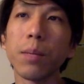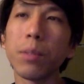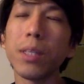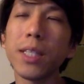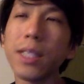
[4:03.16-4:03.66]

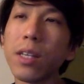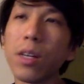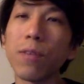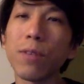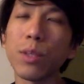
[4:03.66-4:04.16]
But there's still a
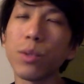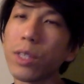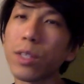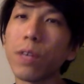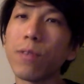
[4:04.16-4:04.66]
lot of things to
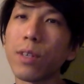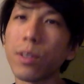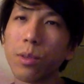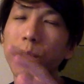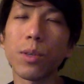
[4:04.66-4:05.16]

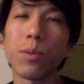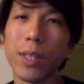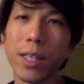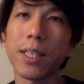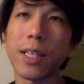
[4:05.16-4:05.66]
discover,
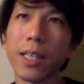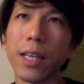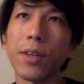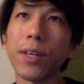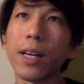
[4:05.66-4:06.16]
within that
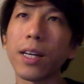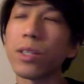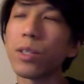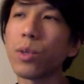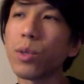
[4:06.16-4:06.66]
area.
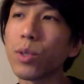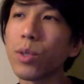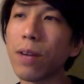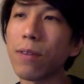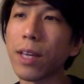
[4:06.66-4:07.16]
You
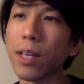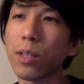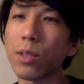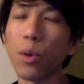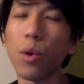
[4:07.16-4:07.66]
also have like
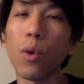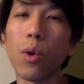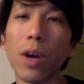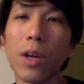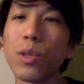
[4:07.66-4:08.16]
the
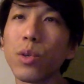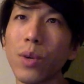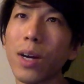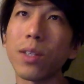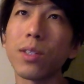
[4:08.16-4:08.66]
whole
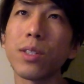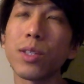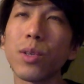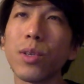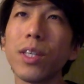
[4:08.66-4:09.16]
underground
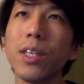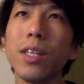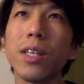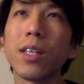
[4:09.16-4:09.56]
story,